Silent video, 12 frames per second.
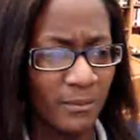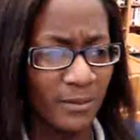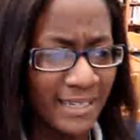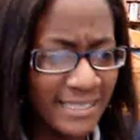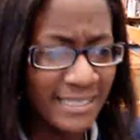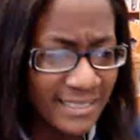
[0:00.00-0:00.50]

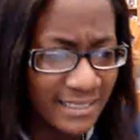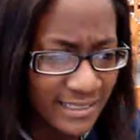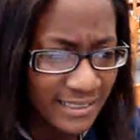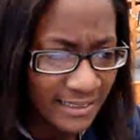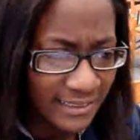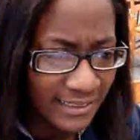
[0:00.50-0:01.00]
what?
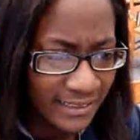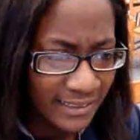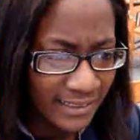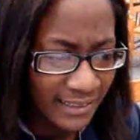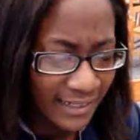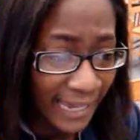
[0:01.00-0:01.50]

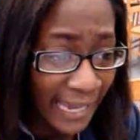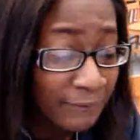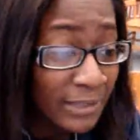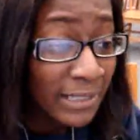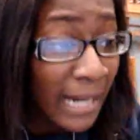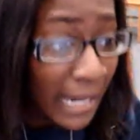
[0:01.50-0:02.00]
I
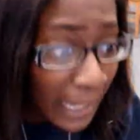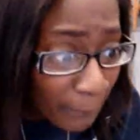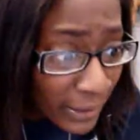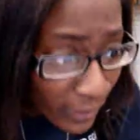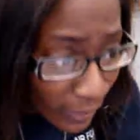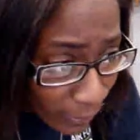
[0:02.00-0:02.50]
have the
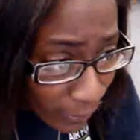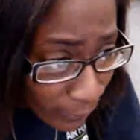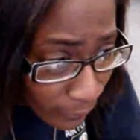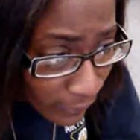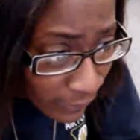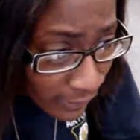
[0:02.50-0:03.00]
common
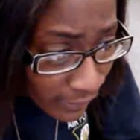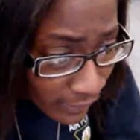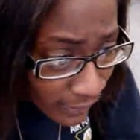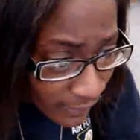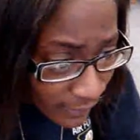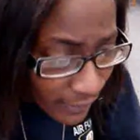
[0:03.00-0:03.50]
cold.
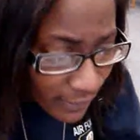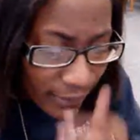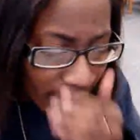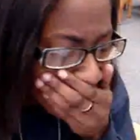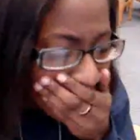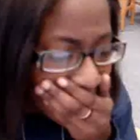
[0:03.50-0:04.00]

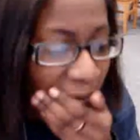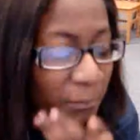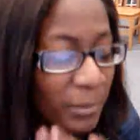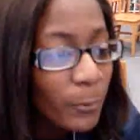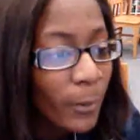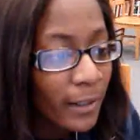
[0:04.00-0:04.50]

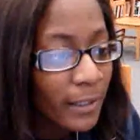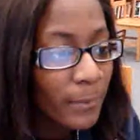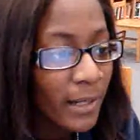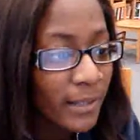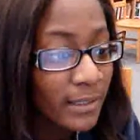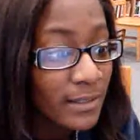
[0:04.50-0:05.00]
I've been worrying
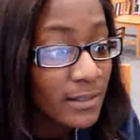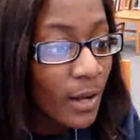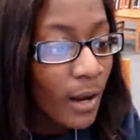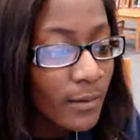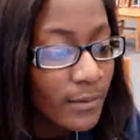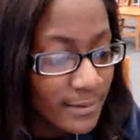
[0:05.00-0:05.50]
about this
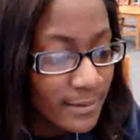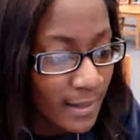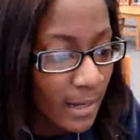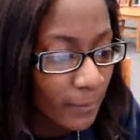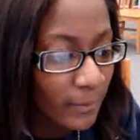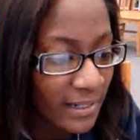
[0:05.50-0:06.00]
all this
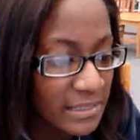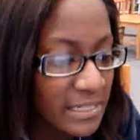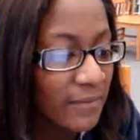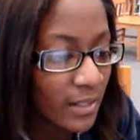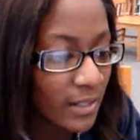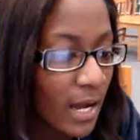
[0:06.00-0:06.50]
time, and I just
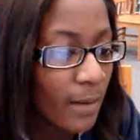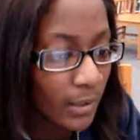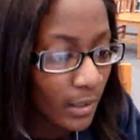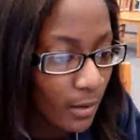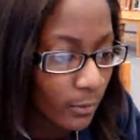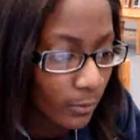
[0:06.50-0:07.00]
have the
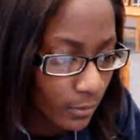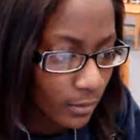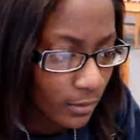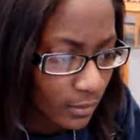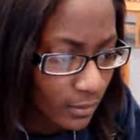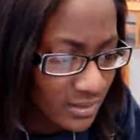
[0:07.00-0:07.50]
common cold.
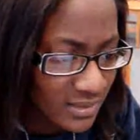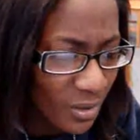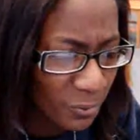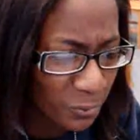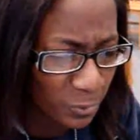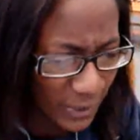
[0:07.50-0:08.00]
It's
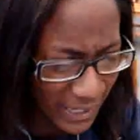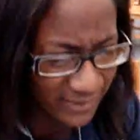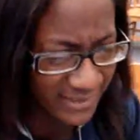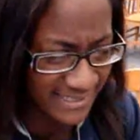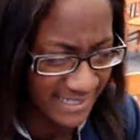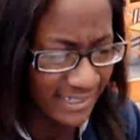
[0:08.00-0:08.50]
no
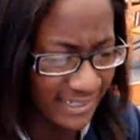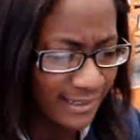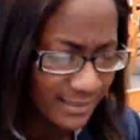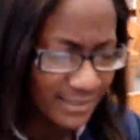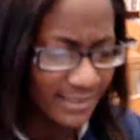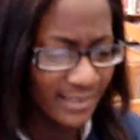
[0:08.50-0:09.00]
rare
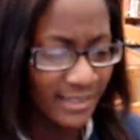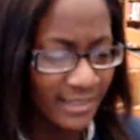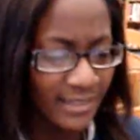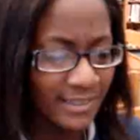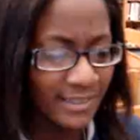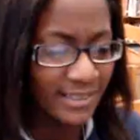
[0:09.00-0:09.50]
disease.
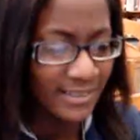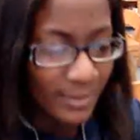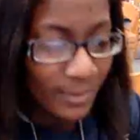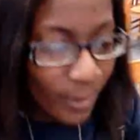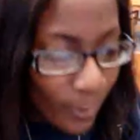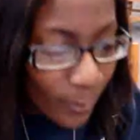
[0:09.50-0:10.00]
It says
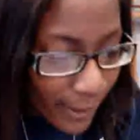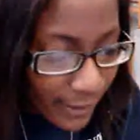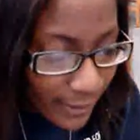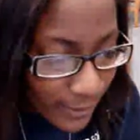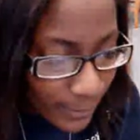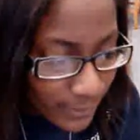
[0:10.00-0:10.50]
it'll go
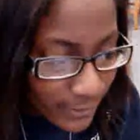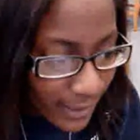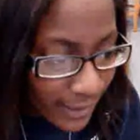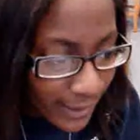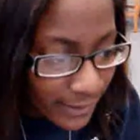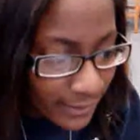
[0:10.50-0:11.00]
away in a couple of
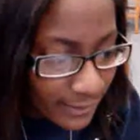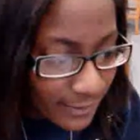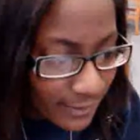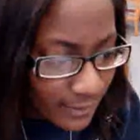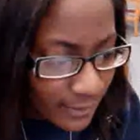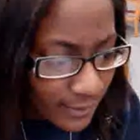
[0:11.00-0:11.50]

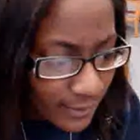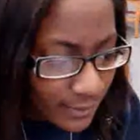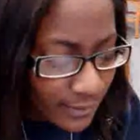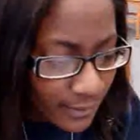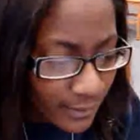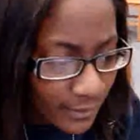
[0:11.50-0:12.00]
days.
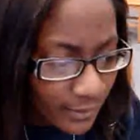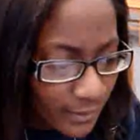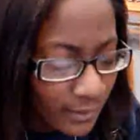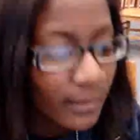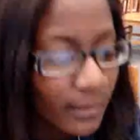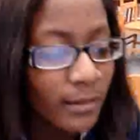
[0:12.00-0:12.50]

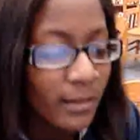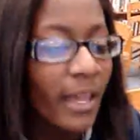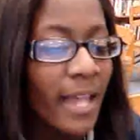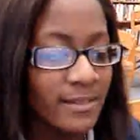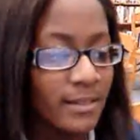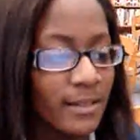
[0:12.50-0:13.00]

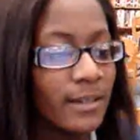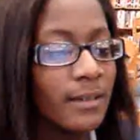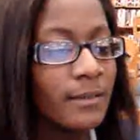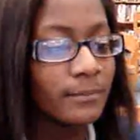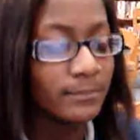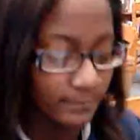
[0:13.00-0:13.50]
That's good.